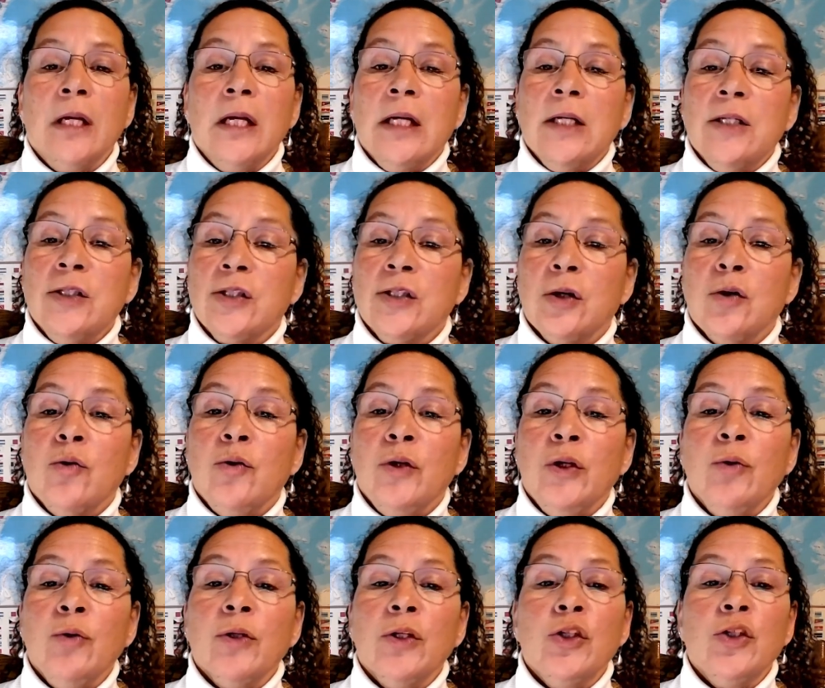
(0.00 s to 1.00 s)
So you
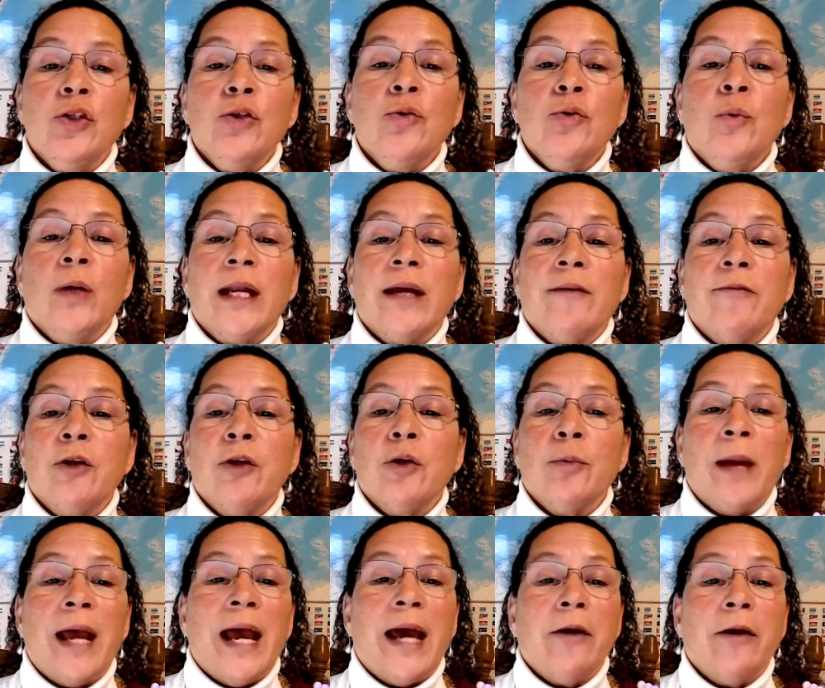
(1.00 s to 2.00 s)
can do whatever your
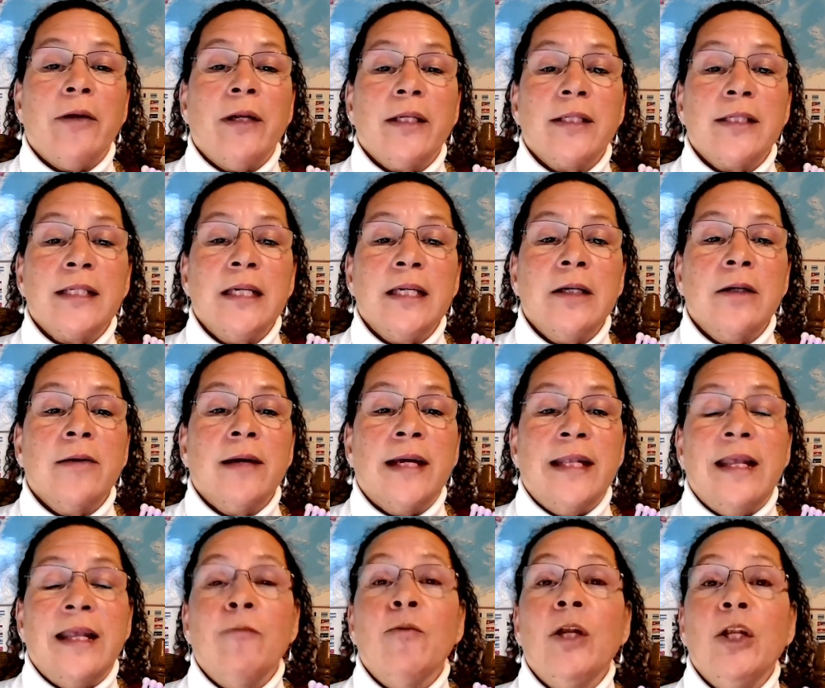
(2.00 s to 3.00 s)
pattern is here, and
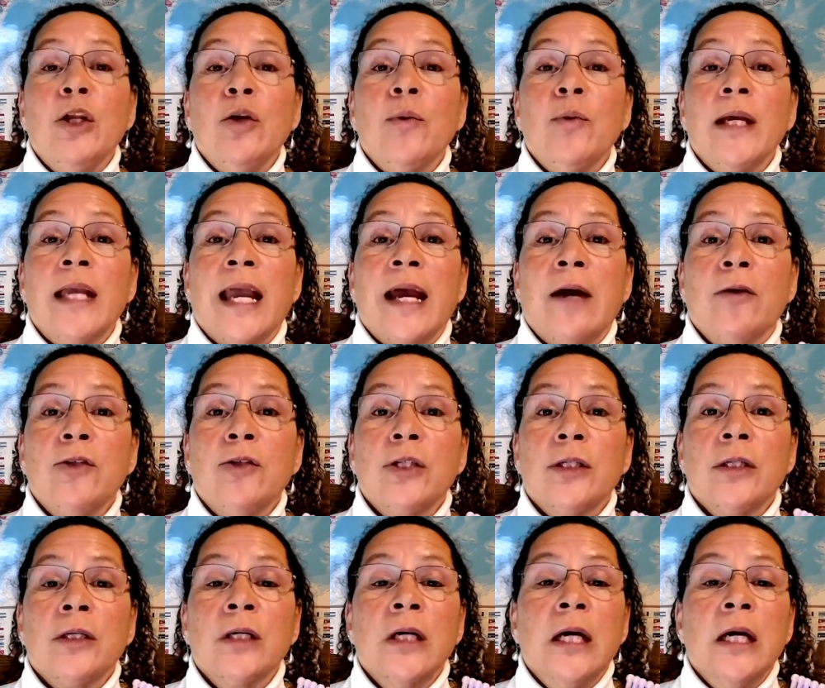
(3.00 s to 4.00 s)
then when you
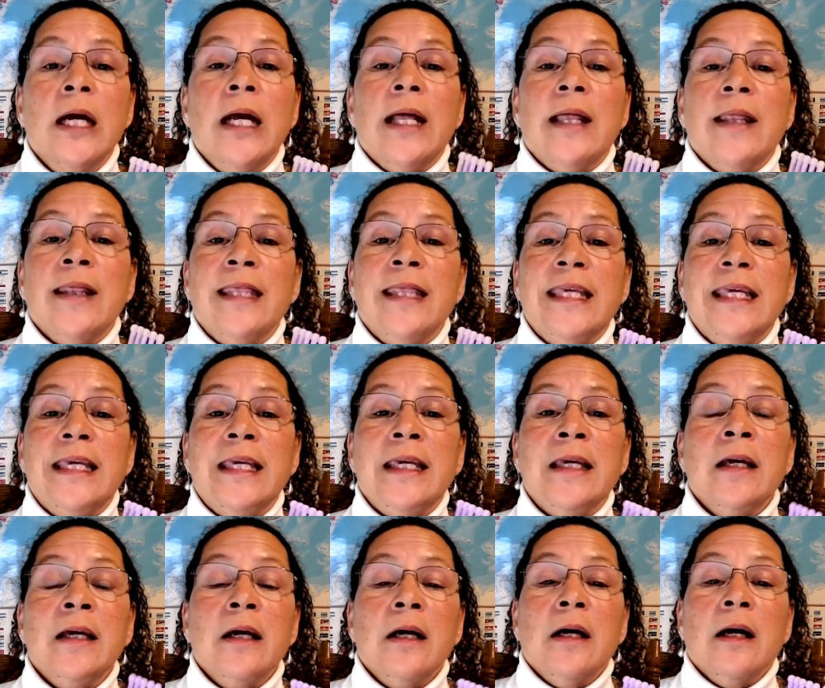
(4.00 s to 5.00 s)
encounter the
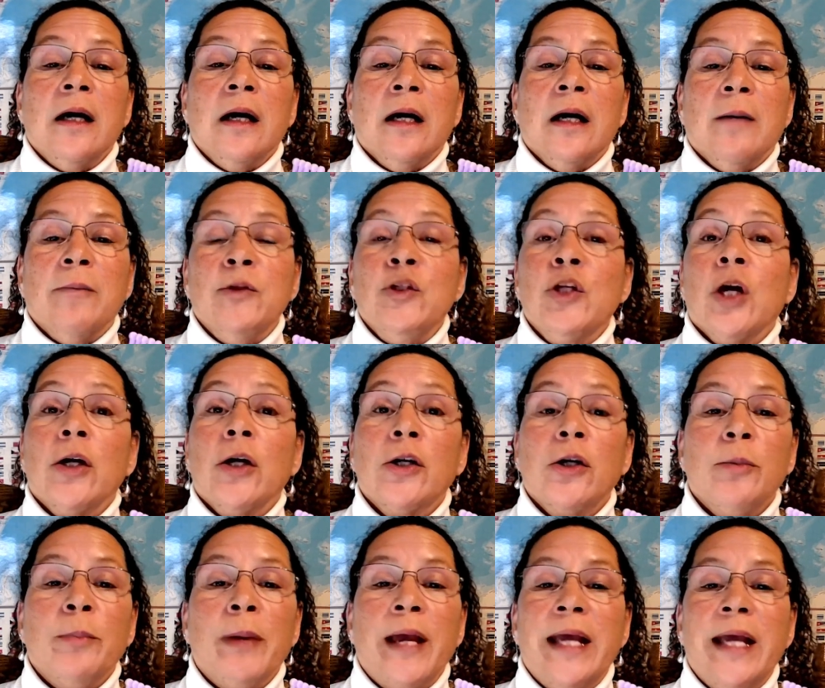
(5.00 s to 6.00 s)
darker
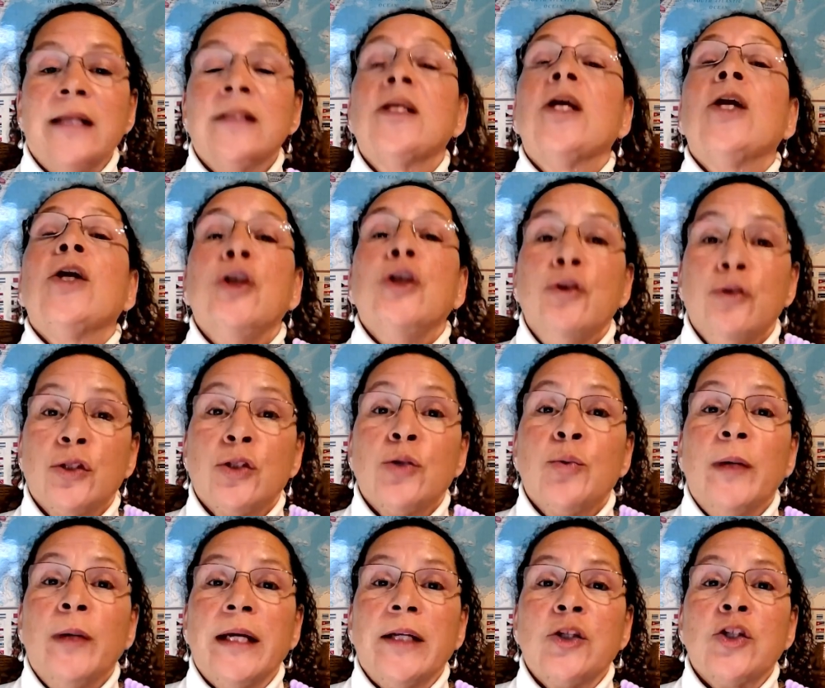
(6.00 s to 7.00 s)
pegs, you
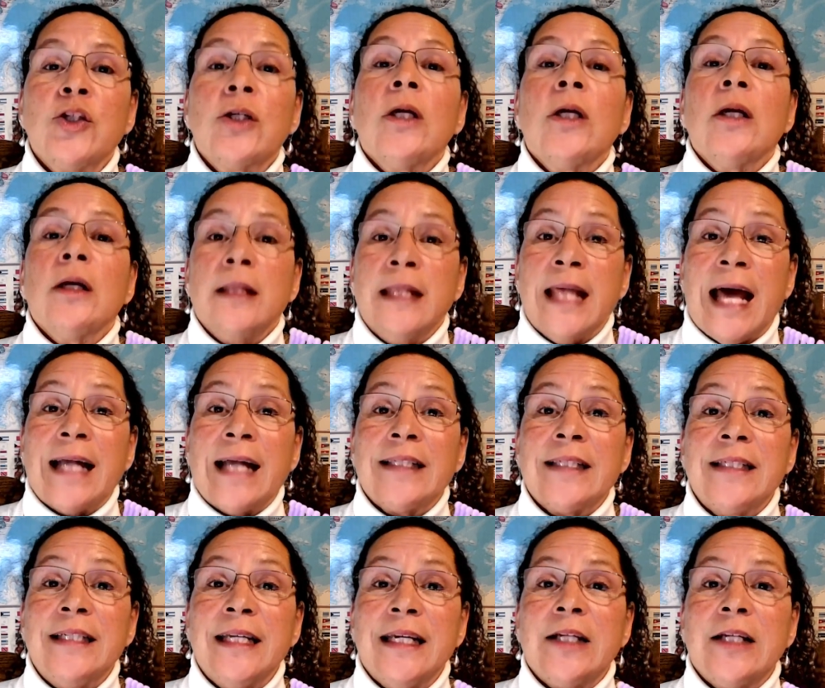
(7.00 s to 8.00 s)
switch that
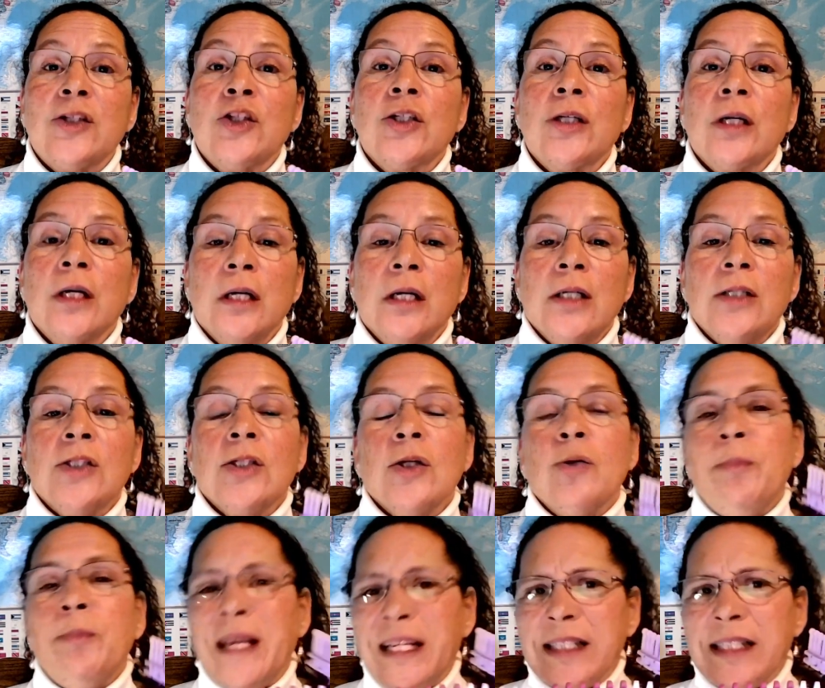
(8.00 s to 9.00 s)
stitch. So
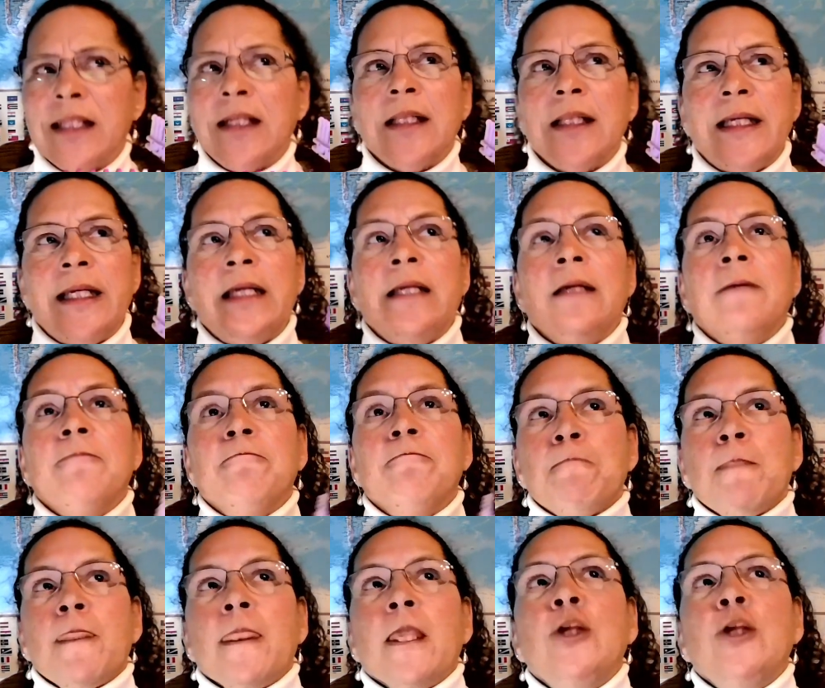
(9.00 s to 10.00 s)
basically,
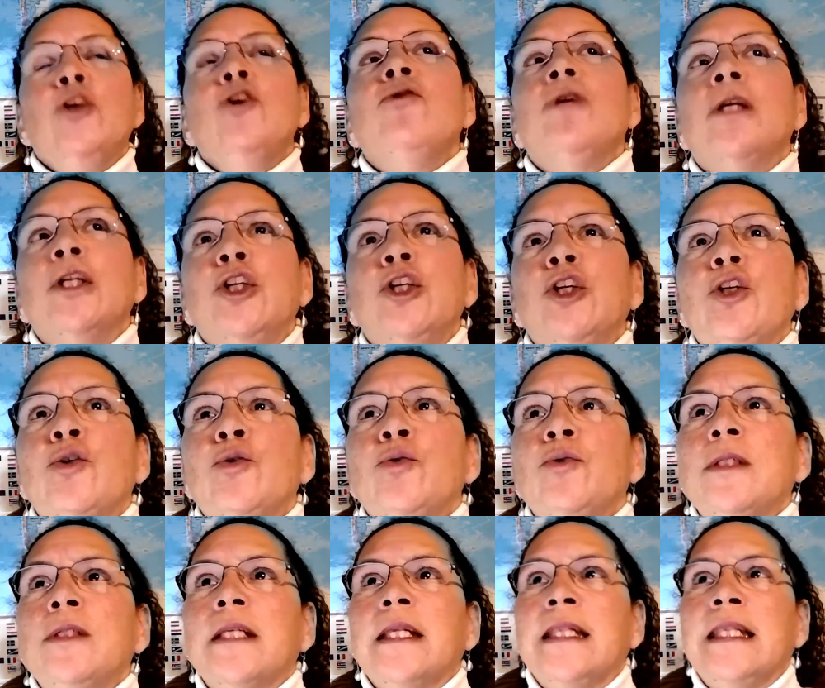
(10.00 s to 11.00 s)
you can
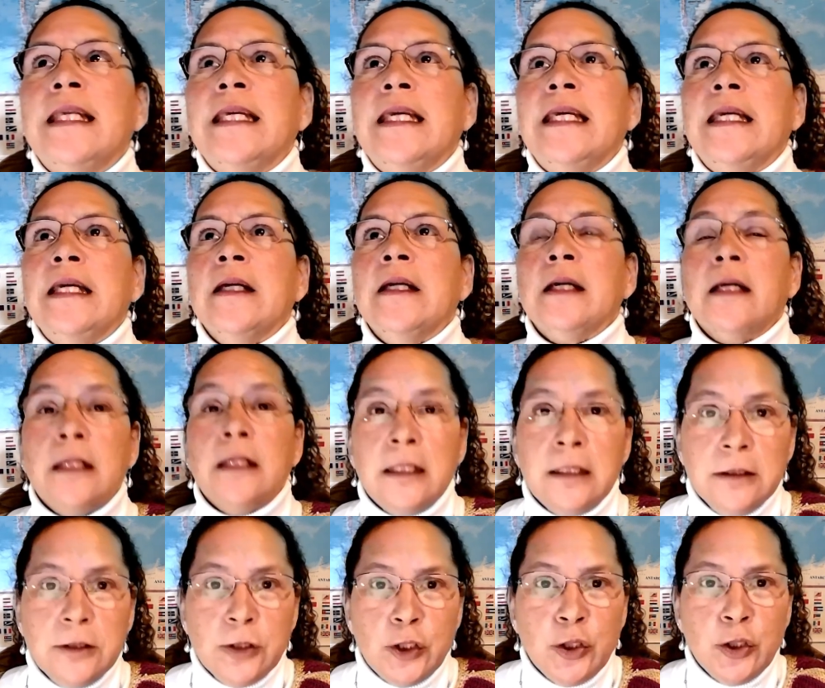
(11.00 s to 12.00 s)
use the
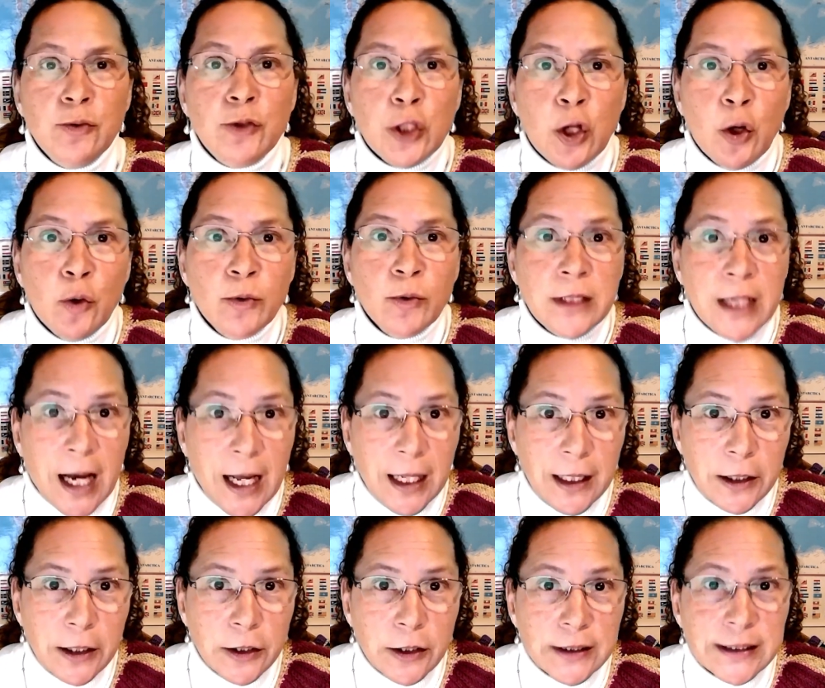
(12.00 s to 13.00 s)
2-tone
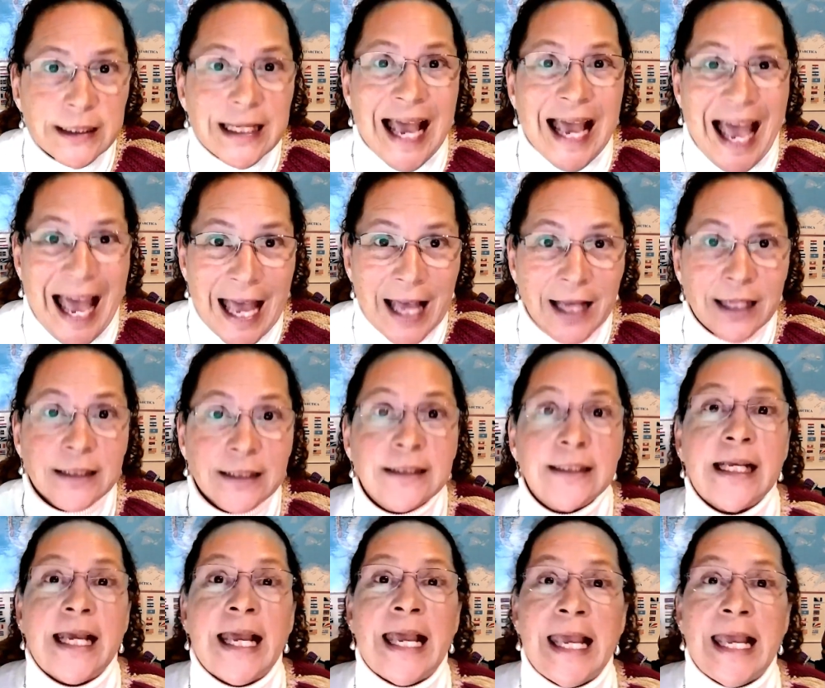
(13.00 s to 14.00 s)
colors as
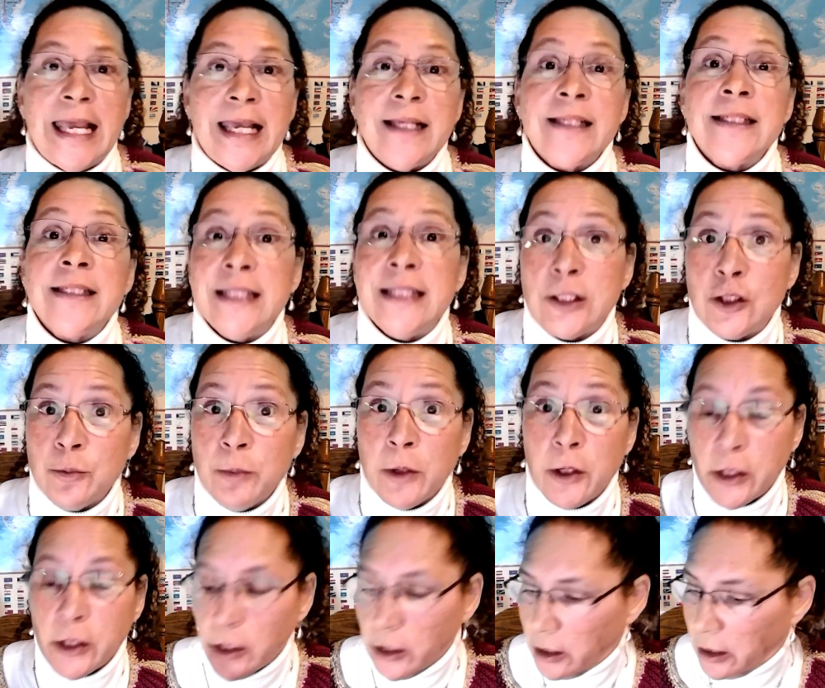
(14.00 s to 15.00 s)
a stitch
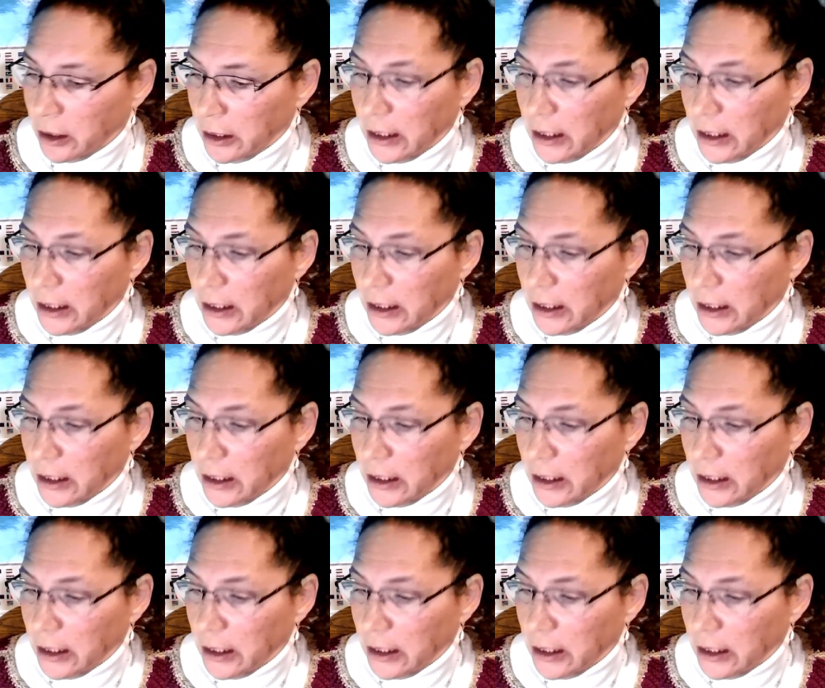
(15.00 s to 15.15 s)
marker.